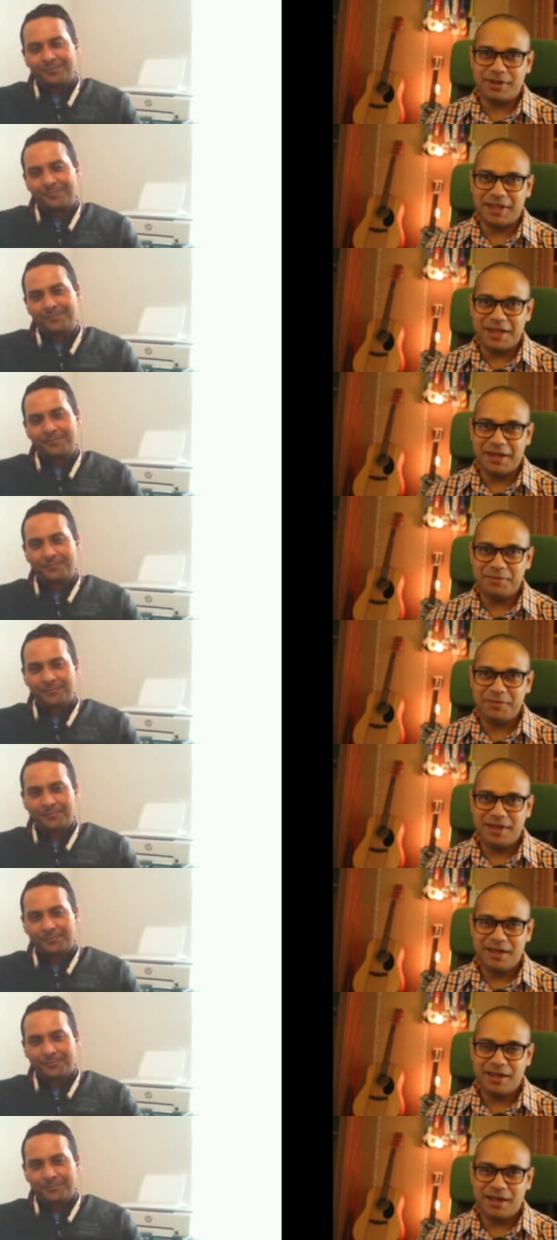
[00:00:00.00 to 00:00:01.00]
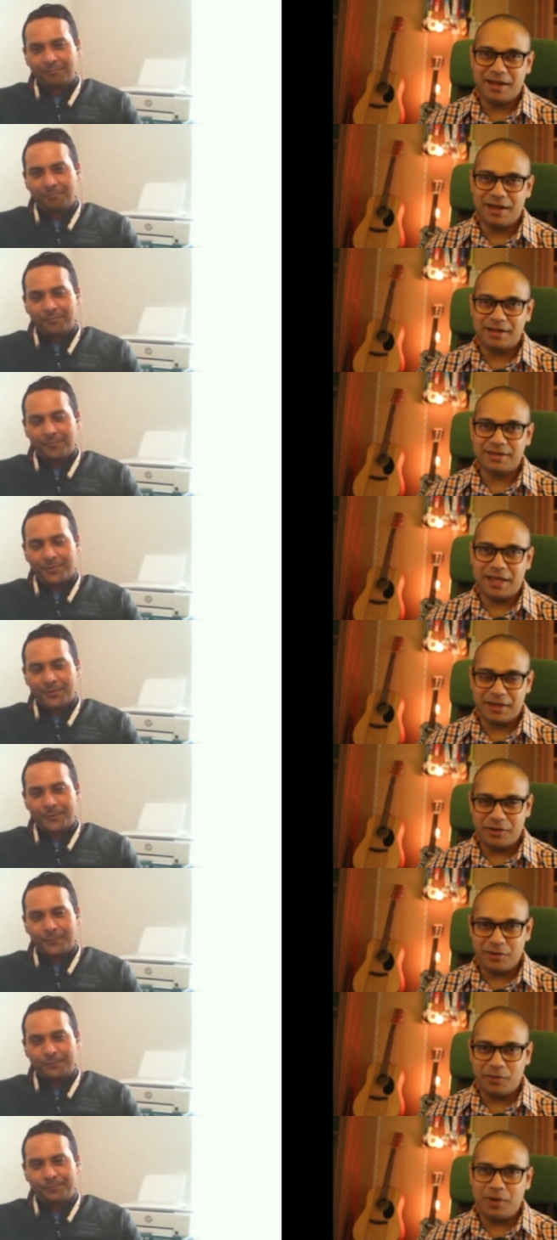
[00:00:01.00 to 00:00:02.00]
Speaker 1: name. Uh, thank yeah.
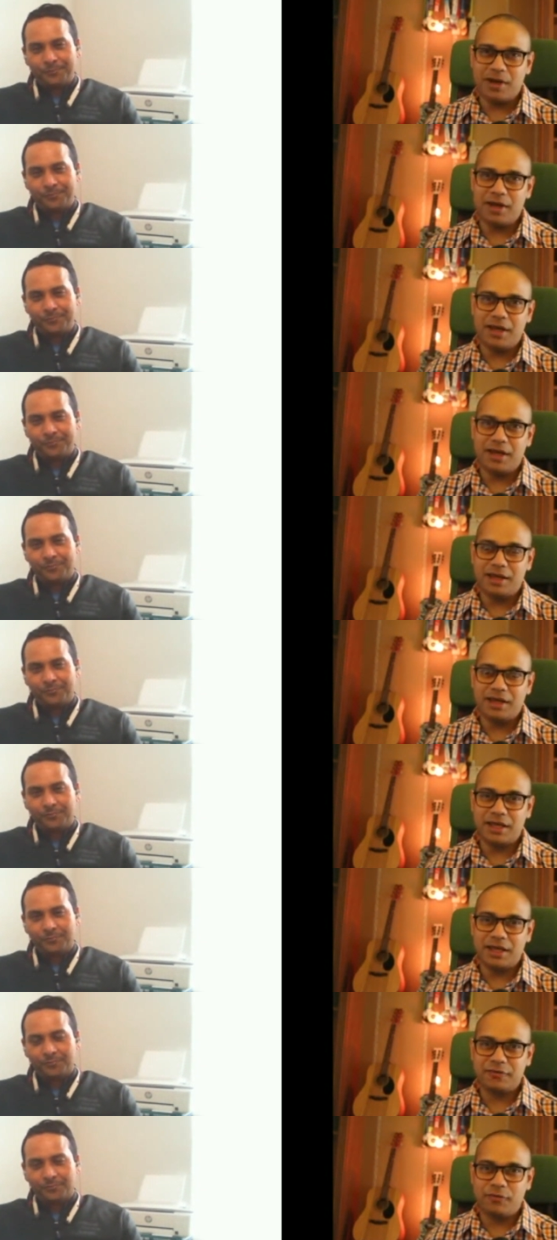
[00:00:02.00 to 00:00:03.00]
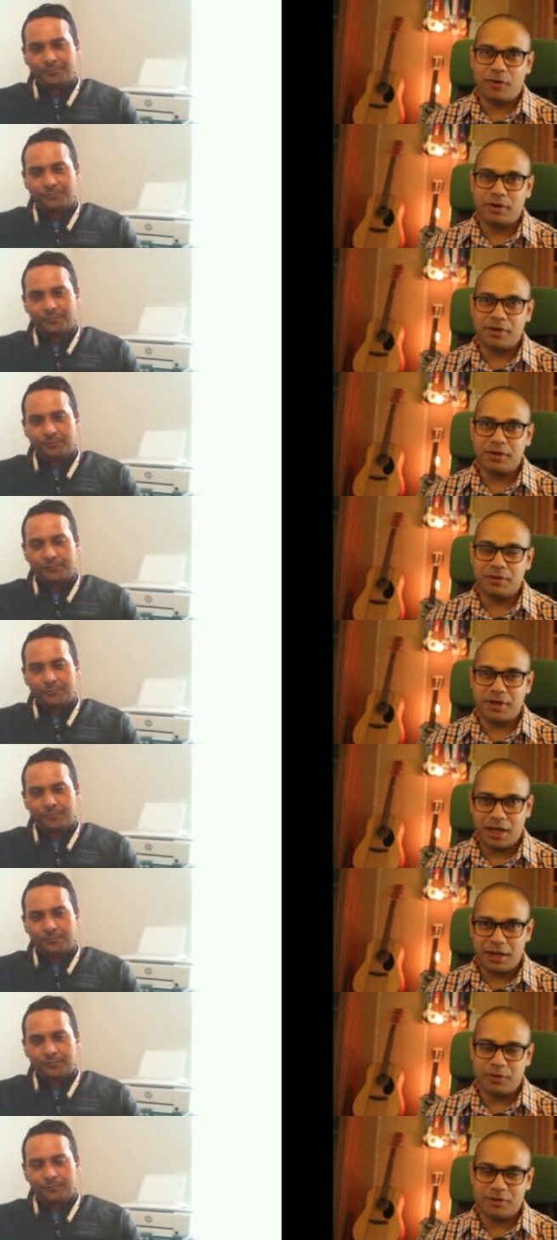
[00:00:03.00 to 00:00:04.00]
you, and, and thanks for your
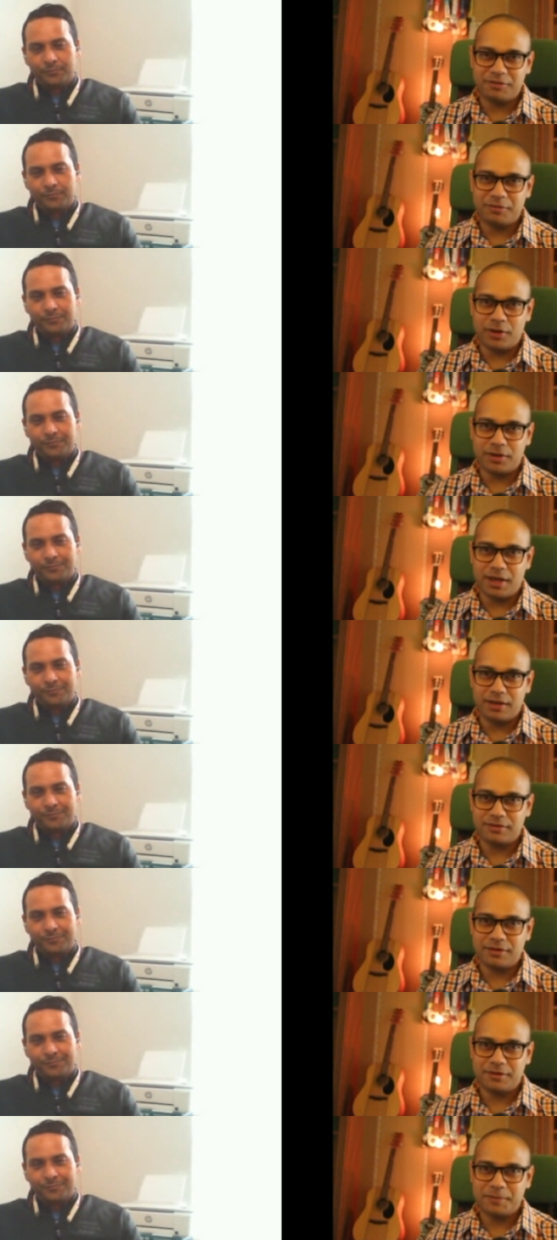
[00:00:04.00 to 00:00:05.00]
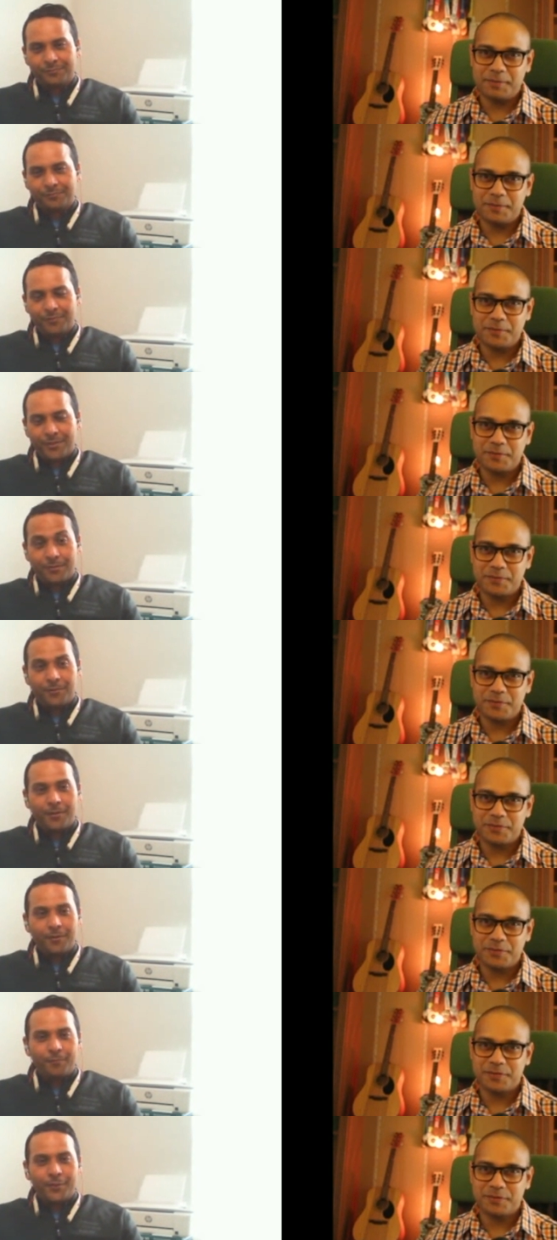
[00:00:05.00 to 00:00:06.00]
time on this podcast.
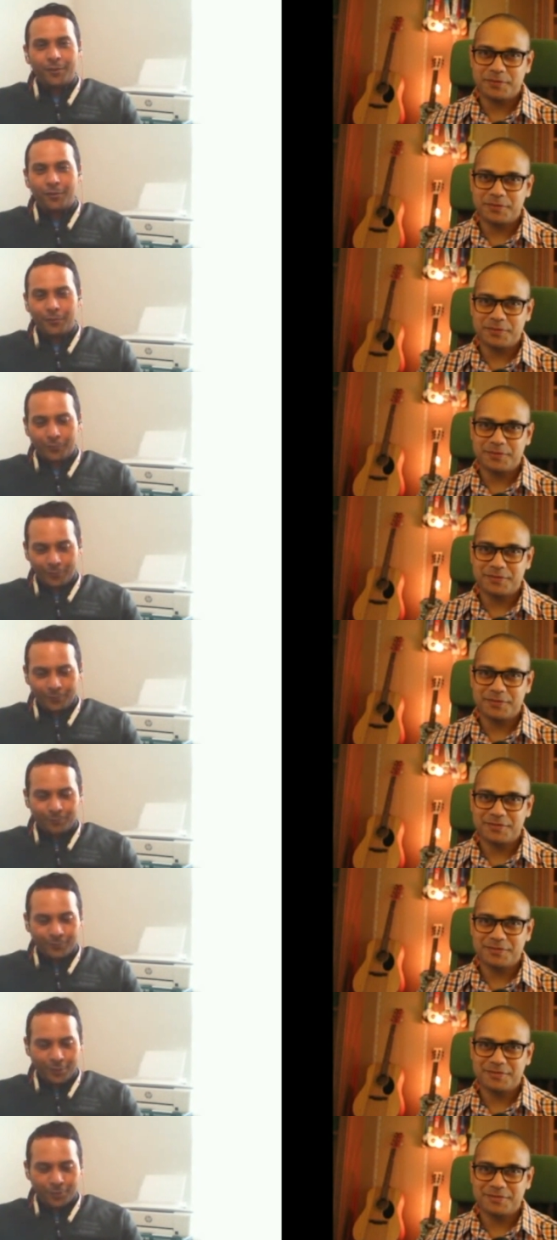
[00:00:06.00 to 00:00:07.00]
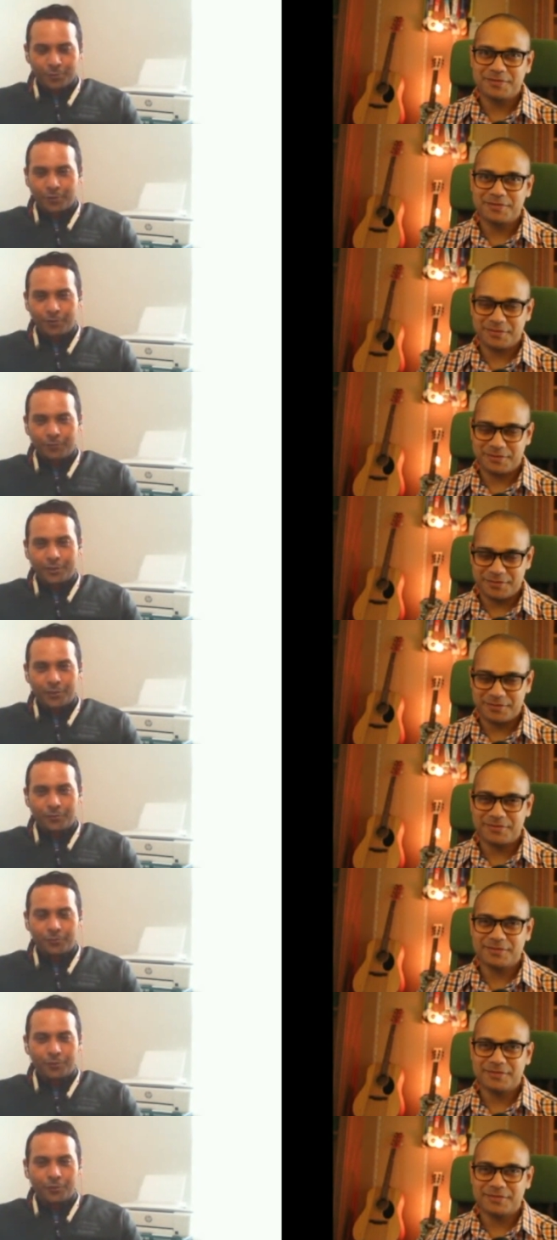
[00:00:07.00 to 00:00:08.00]
Speaker 2: Uh, hello, everyone. Thank you, Saurabh. Thank you
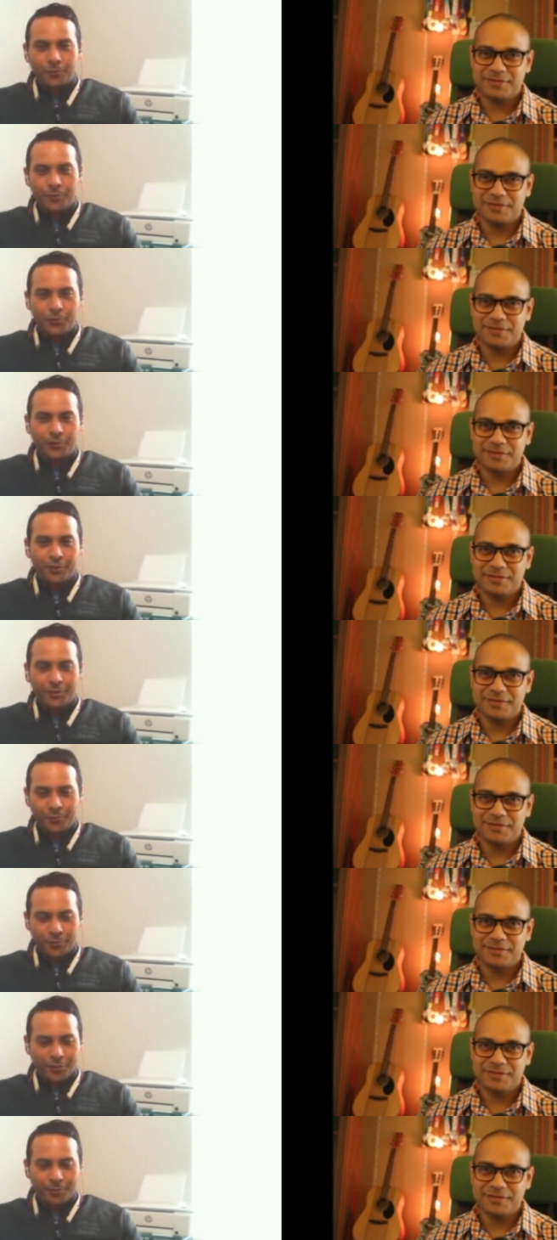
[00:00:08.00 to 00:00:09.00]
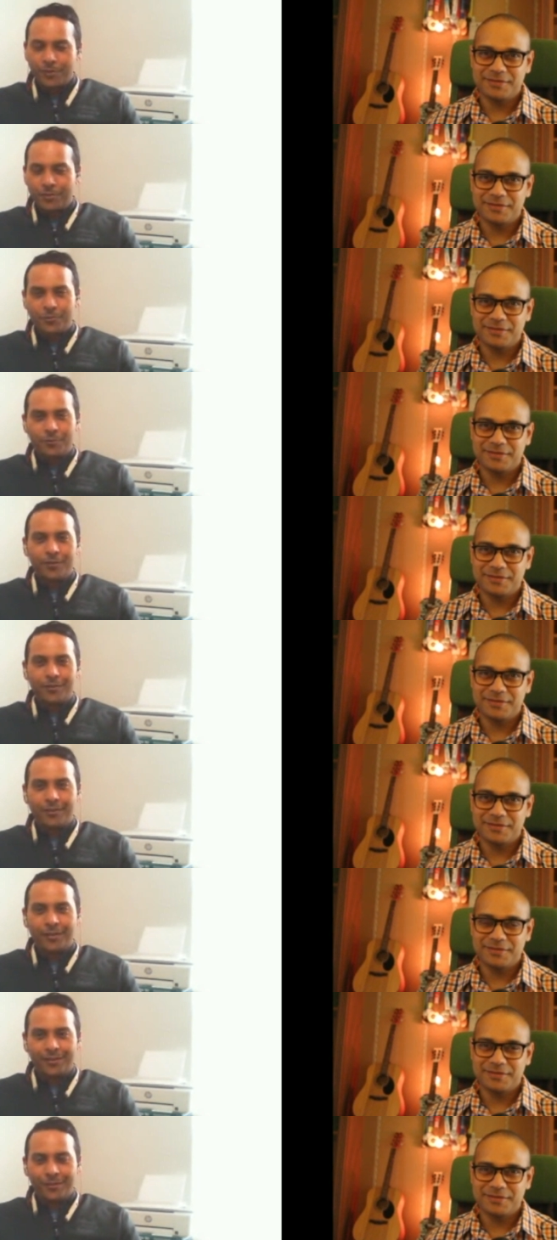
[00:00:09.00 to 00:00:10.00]
for the opportunity to share my story.
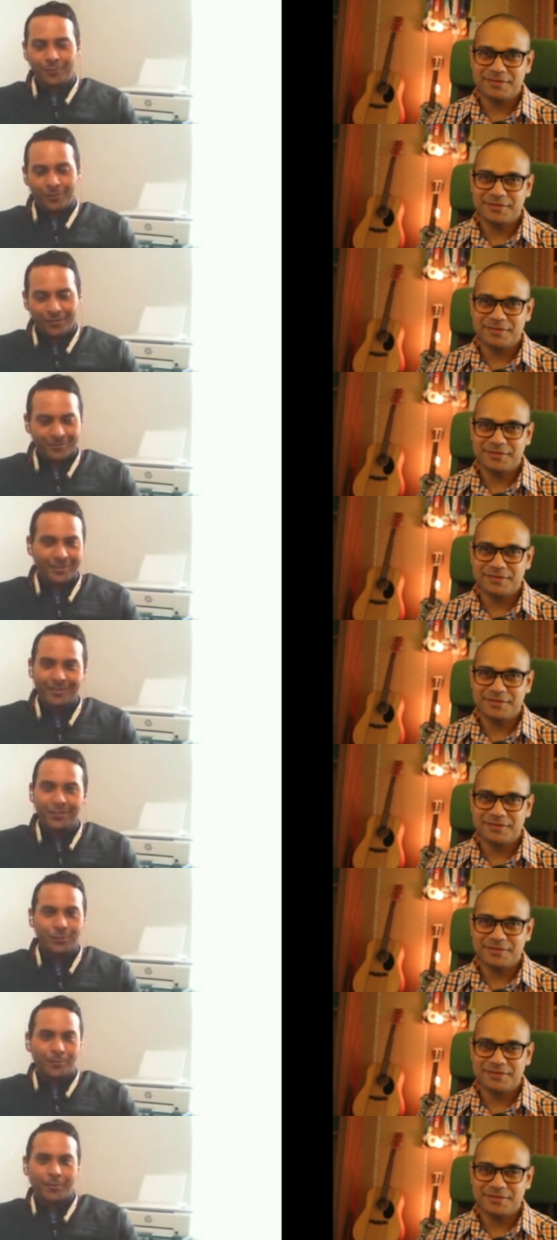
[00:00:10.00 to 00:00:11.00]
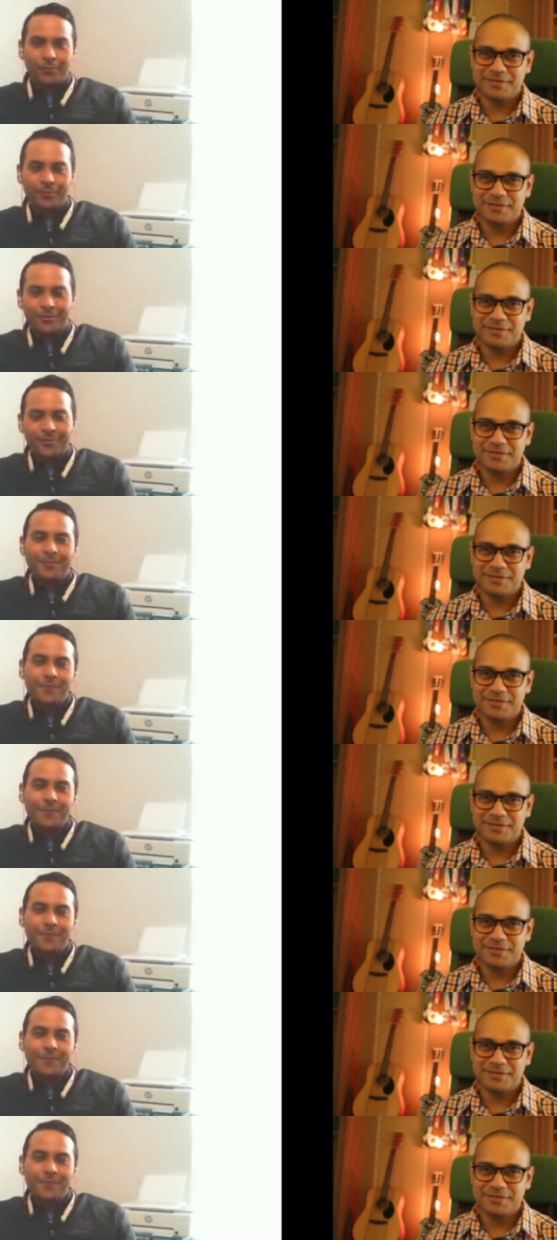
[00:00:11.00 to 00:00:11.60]
And I'm really excited to be part of this.